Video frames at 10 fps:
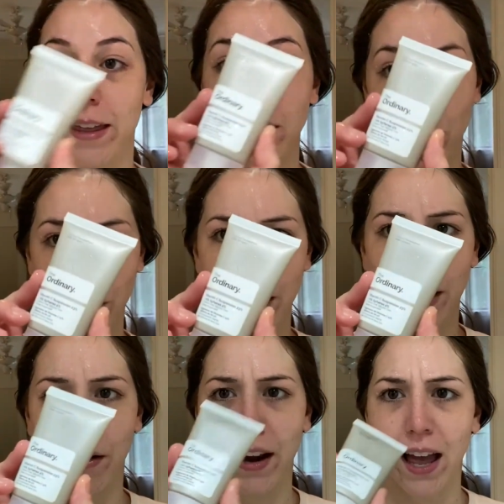The
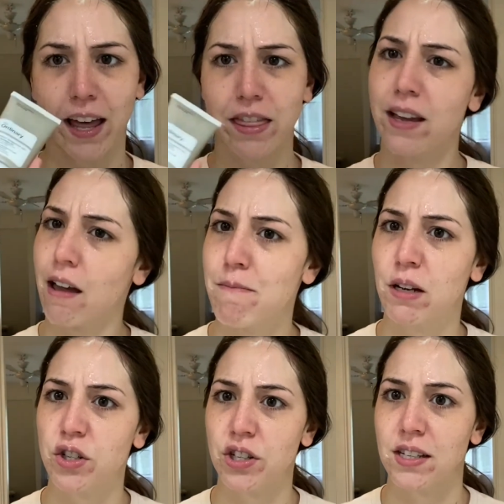Ordinary. I think I
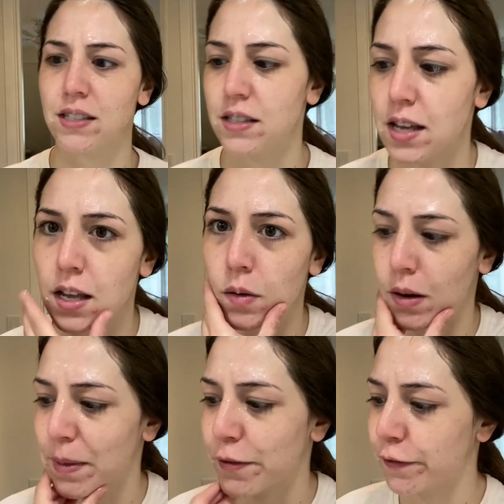mentioned this in one of
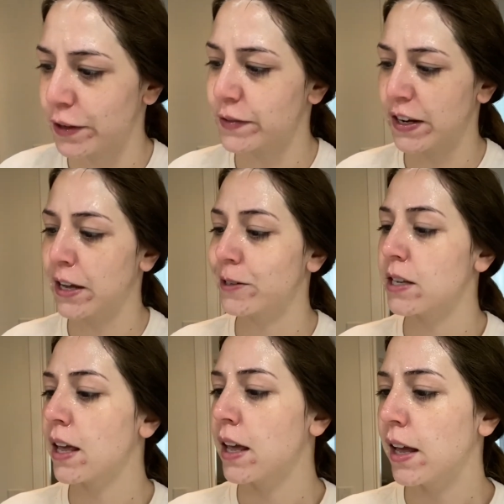my first videos.
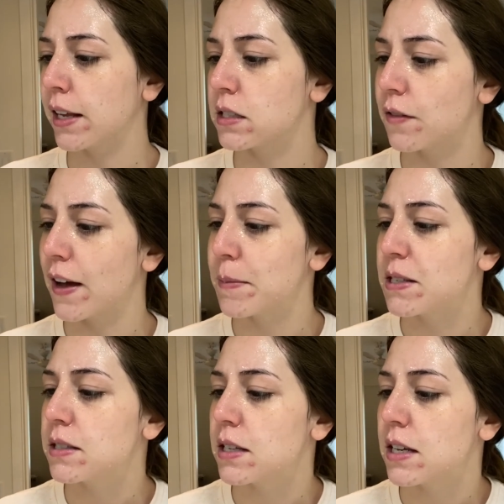It's the vitamin
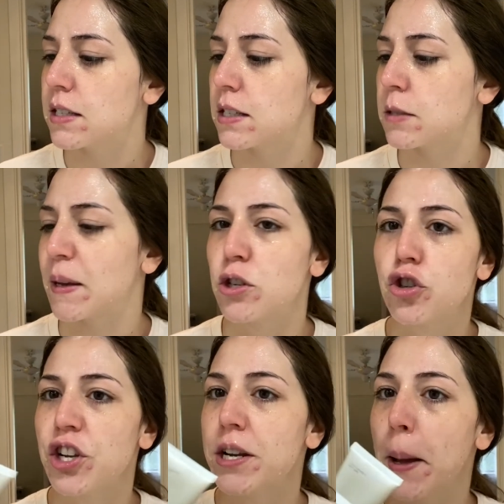C
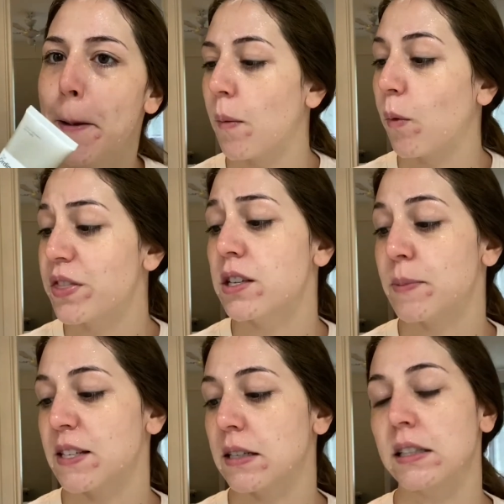suspension. And um, what this
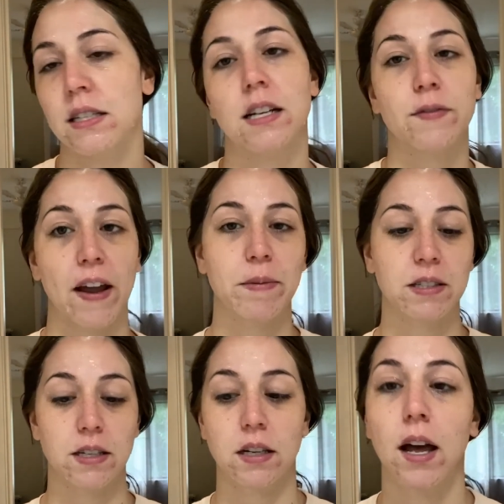basically does, vitamin
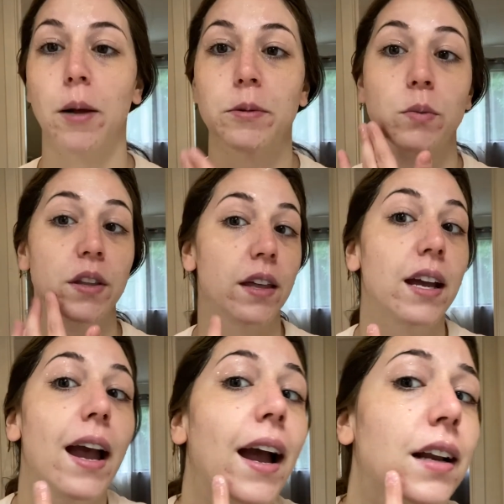C helps with like
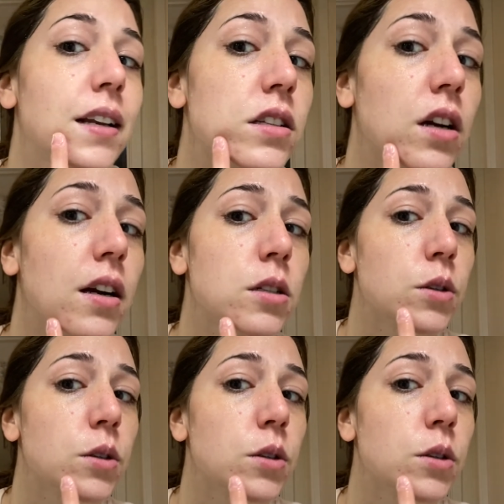acne scars, which